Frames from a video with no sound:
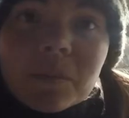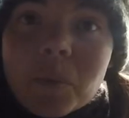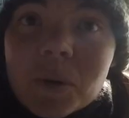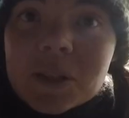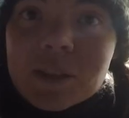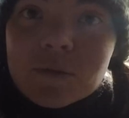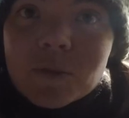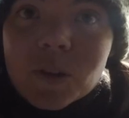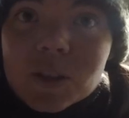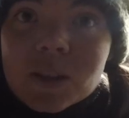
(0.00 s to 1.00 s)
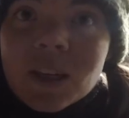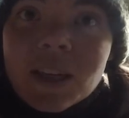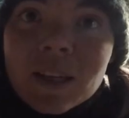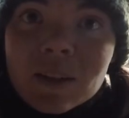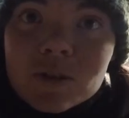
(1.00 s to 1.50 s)
pointy foot,
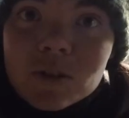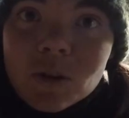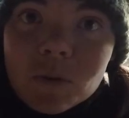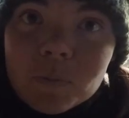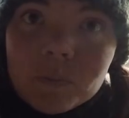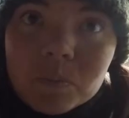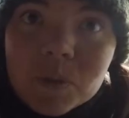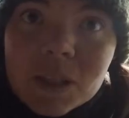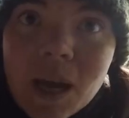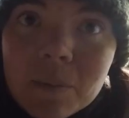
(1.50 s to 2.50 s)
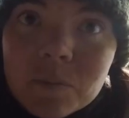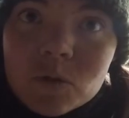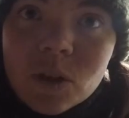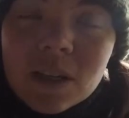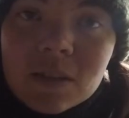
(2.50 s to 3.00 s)
it'll just go stab
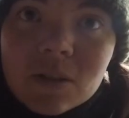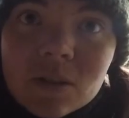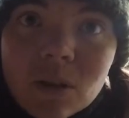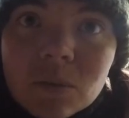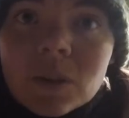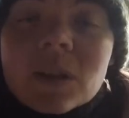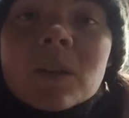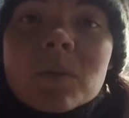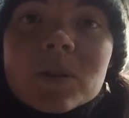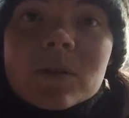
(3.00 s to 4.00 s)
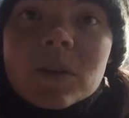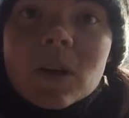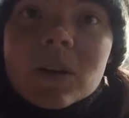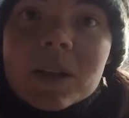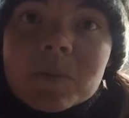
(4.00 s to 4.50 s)
straight into the snow. Whereas if you've
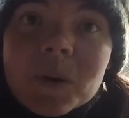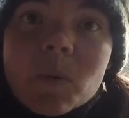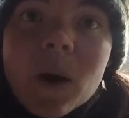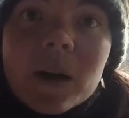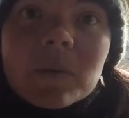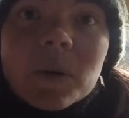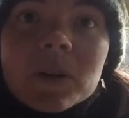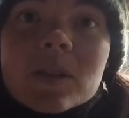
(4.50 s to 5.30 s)
got a nice big wide one, it